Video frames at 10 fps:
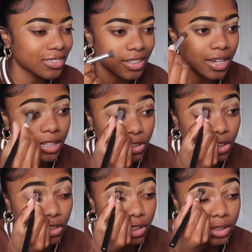yeah,
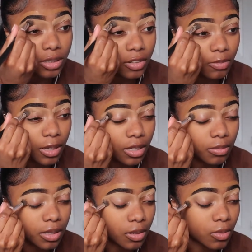streaks of makeup,
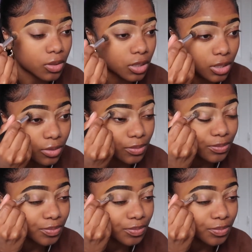and it won't look cute.